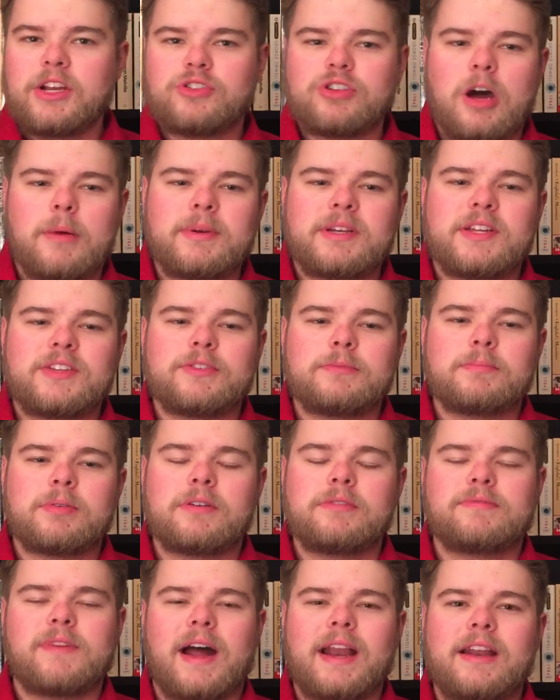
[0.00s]
and dramatism
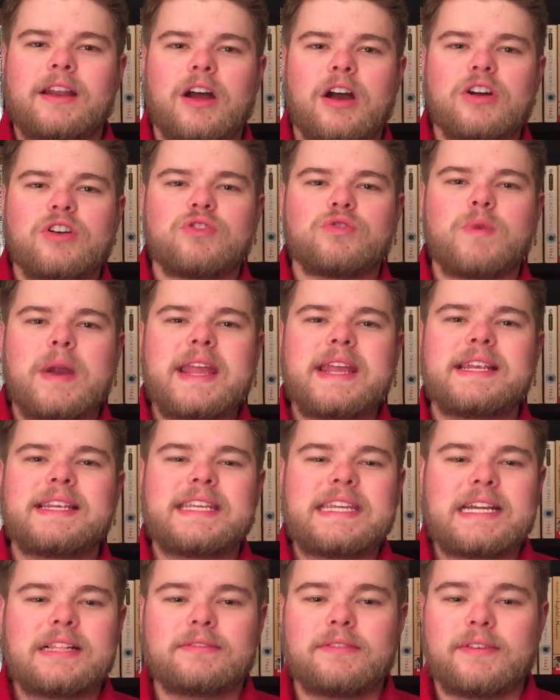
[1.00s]
provided a great
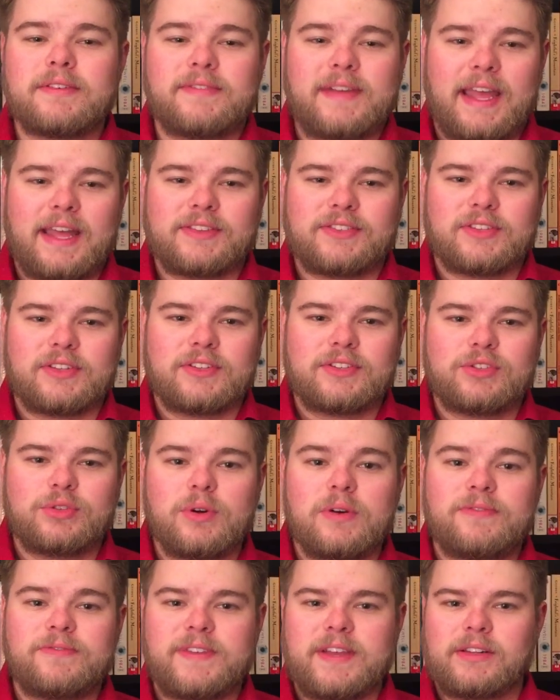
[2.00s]
deal of advances
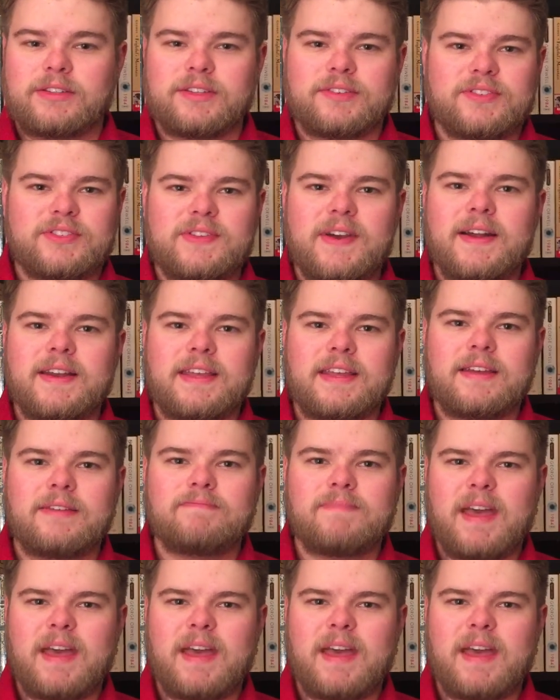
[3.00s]
to a field of study